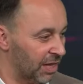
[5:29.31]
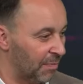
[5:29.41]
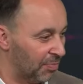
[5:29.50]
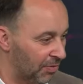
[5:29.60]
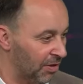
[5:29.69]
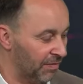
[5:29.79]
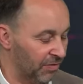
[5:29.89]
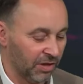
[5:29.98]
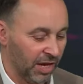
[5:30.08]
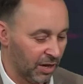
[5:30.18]
they proved
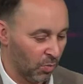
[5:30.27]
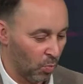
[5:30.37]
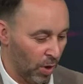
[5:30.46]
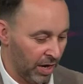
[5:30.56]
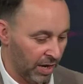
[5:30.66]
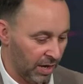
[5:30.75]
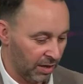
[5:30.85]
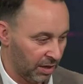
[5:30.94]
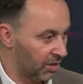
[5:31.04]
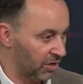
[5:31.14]
that they can win
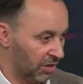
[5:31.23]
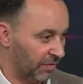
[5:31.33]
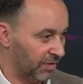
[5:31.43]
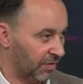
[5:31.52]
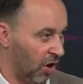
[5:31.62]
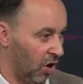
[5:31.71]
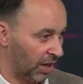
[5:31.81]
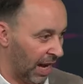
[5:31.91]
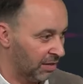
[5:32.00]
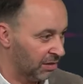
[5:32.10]
in the Conservative
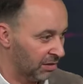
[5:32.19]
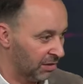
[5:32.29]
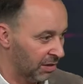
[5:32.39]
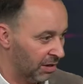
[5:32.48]
heartlands,